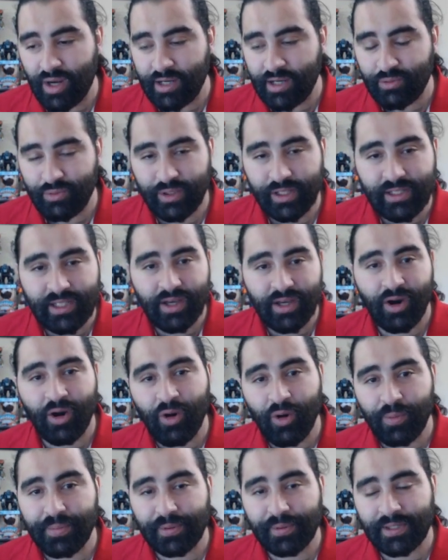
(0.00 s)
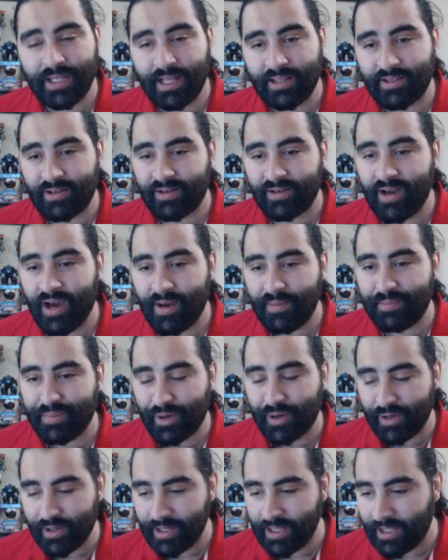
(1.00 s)
really hope that they're not
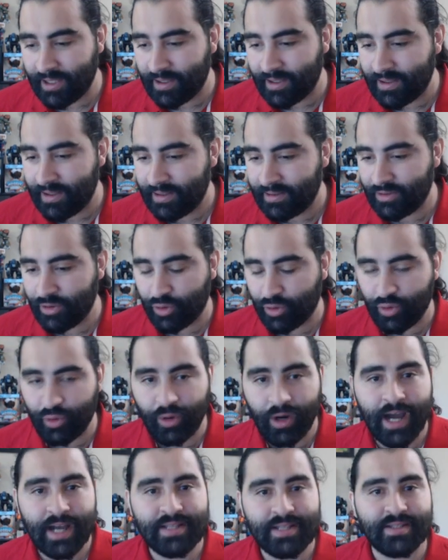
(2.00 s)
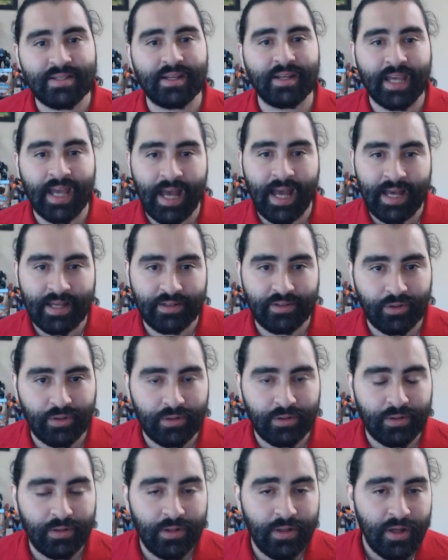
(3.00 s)
burning the Horizon
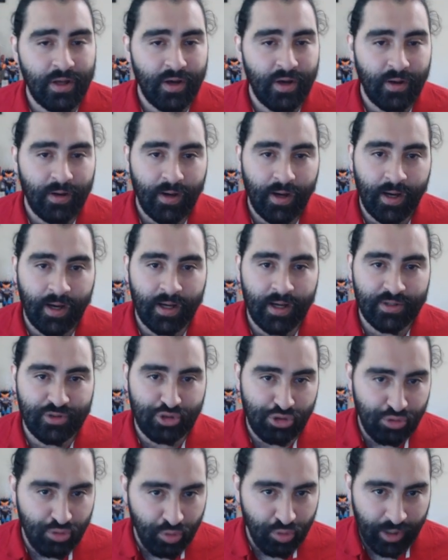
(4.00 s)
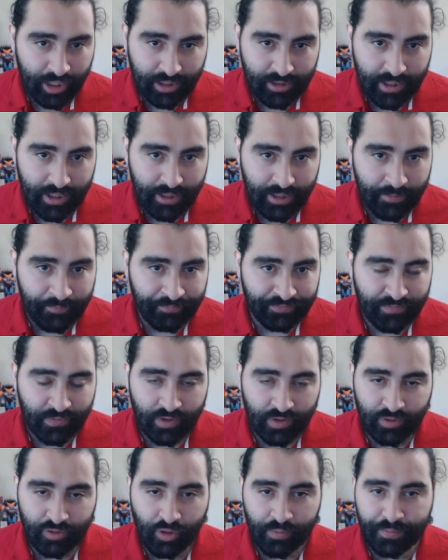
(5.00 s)
candle too quickly.
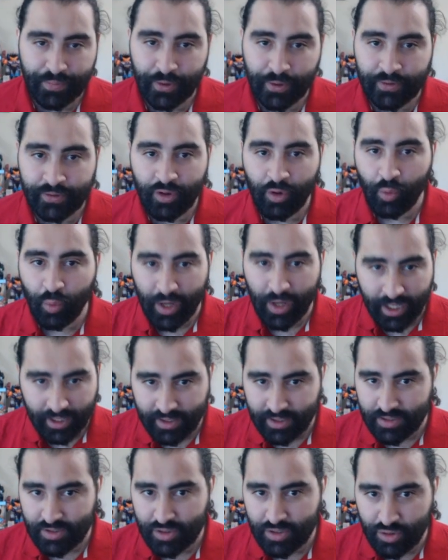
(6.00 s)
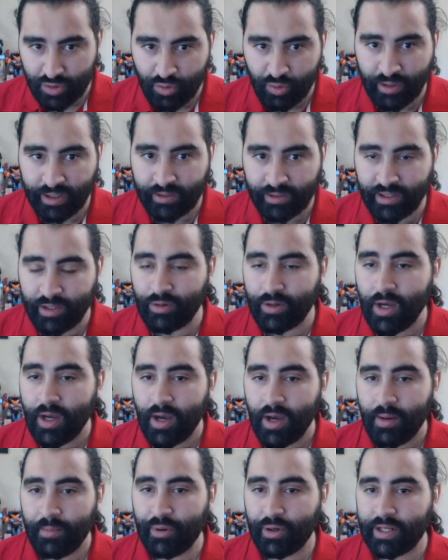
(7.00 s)
Don't burn the wick too quickly,
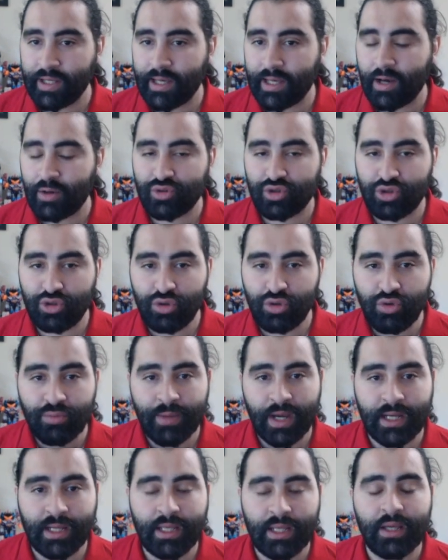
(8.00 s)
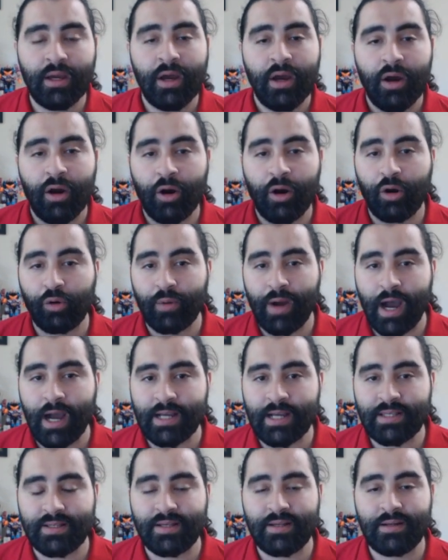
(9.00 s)
putting out too many
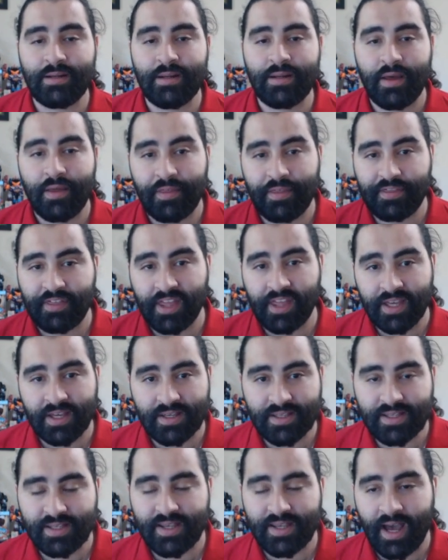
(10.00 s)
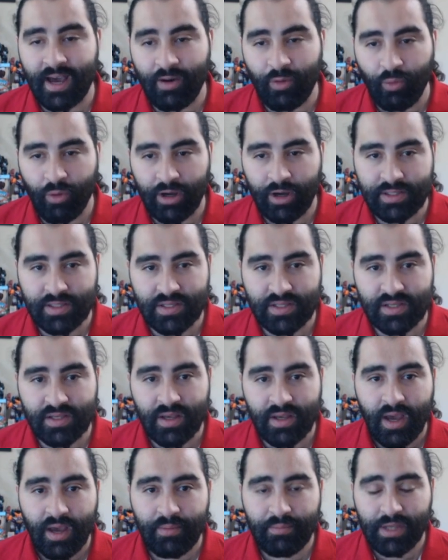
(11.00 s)
Horizon things at
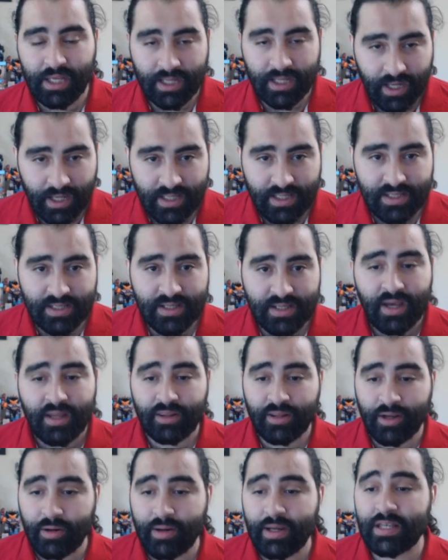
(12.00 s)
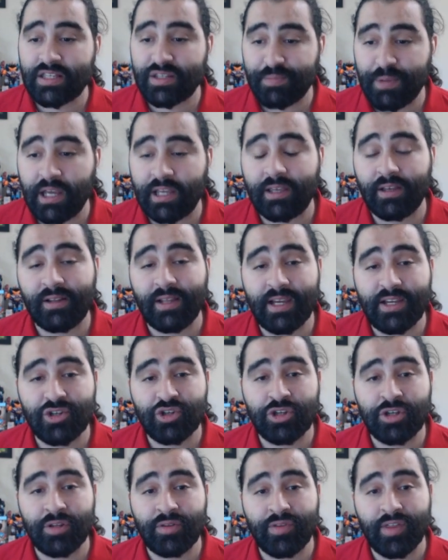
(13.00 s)
once, because there is
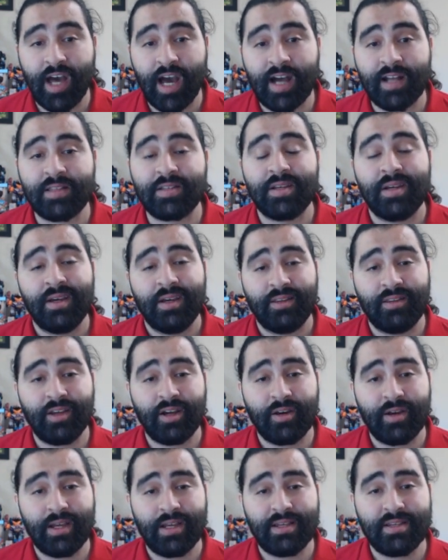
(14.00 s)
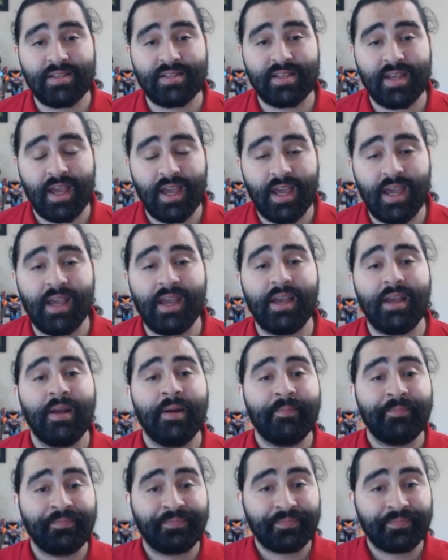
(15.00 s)
speculation that there is a